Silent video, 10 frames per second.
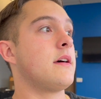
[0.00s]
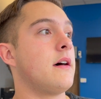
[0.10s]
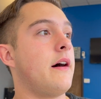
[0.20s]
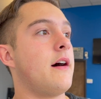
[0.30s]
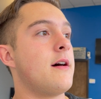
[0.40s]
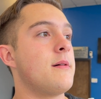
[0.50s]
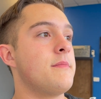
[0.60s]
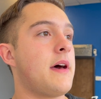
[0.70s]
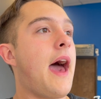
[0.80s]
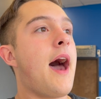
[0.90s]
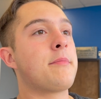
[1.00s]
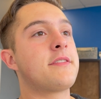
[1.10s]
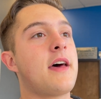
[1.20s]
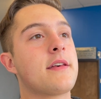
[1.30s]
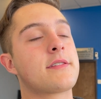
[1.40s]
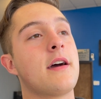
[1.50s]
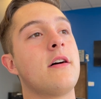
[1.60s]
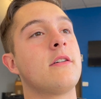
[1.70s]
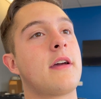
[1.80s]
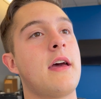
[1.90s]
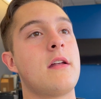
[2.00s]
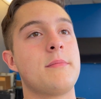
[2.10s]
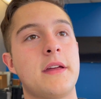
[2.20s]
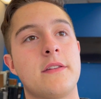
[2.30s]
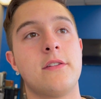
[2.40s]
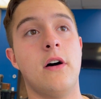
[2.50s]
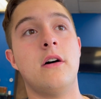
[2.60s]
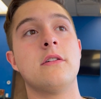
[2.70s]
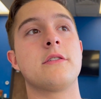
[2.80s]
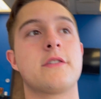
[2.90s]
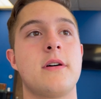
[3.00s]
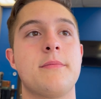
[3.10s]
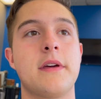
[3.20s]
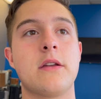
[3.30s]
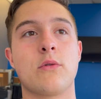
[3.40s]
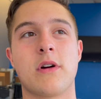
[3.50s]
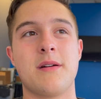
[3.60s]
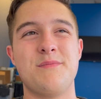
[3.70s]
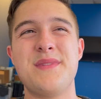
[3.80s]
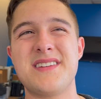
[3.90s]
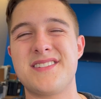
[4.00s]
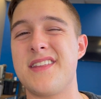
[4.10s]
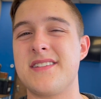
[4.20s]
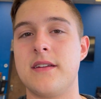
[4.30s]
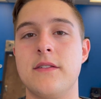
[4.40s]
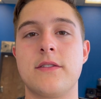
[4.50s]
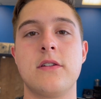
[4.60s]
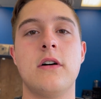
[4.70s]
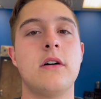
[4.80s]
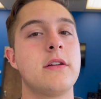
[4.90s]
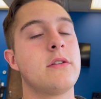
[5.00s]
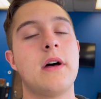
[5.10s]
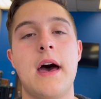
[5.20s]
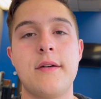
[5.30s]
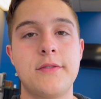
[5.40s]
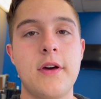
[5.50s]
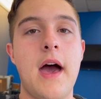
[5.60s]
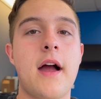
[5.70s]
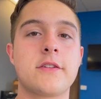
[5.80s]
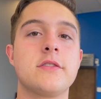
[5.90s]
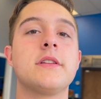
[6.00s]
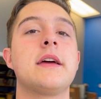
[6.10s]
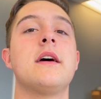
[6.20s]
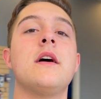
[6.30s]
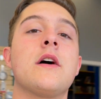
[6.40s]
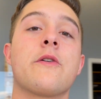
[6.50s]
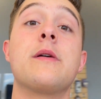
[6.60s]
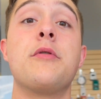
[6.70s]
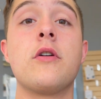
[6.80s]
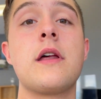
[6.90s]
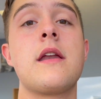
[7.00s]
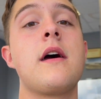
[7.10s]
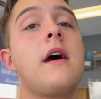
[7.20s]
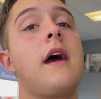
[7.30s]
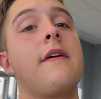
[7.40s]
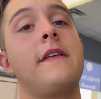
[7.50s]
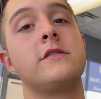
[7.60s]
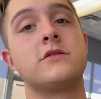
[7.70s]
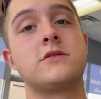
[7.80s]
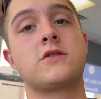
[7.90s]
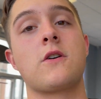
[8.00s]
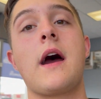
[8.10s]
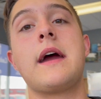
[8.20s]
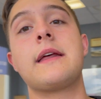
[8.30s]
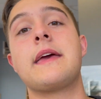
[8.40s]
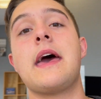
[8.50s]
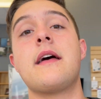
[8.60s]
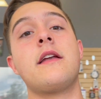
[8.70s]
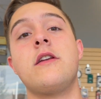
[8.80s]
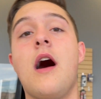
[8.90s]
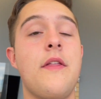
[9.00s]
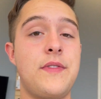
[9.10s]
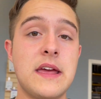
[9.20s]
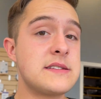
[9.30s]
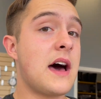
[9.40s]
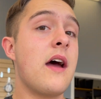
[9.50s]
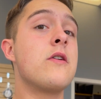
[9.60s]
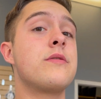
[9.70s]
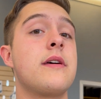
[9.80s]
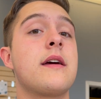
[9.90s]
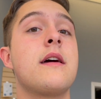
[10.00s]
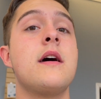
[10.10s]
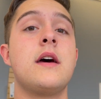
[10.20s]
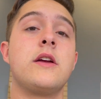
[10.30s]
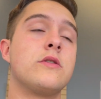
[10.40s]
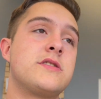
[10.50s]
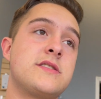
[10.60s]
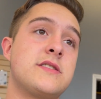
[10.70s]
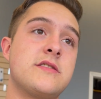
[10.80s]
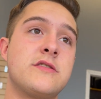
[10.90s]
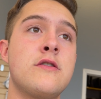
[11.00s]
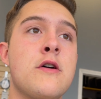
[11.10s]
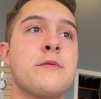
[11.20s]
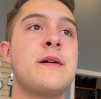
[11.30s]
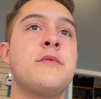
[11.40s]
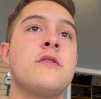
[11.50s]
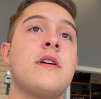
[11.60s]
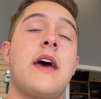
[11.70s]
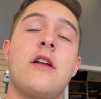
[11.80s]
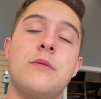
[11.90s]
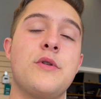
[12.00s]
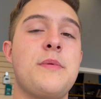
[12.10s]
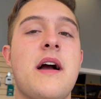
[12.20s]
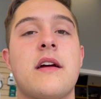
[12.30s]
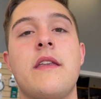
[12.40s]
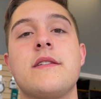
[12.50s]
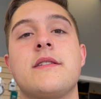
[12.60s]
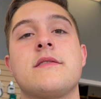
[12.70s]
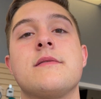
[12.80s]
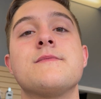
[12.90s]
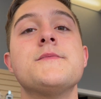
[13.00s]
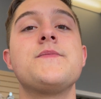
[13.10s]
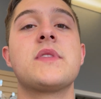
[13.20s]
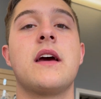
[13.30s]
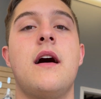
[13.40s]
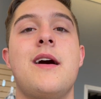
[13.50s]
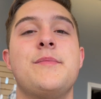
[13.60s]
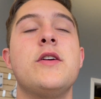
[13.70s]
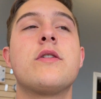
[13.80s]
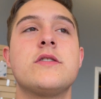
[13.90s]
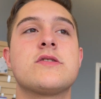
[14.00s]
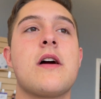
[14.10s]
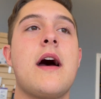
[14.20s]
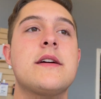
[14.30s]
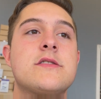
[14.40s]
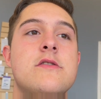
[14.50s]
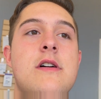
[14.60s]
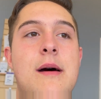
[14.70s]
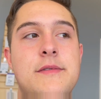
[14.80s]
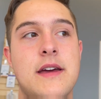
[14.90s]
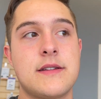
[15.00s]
um, apt tasksel cannot be installed or something, or it missed this install, you'll have to actually reboot it and then try it again. Not the entire thing, you'll just sudo reboot and it'll boot back into the system. Um, you can try sudo apt,